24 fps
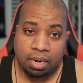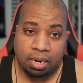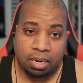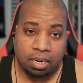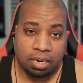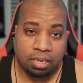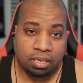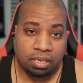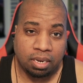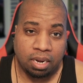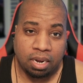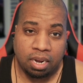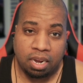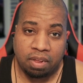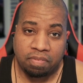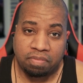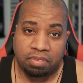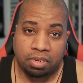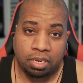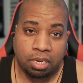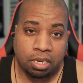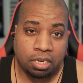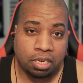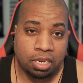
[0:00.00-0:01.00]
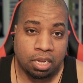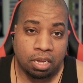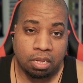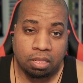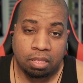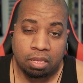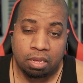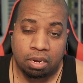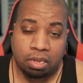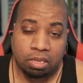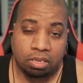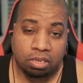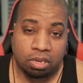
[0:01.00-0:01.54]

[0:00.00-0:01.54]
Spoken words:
isn't enough detail on its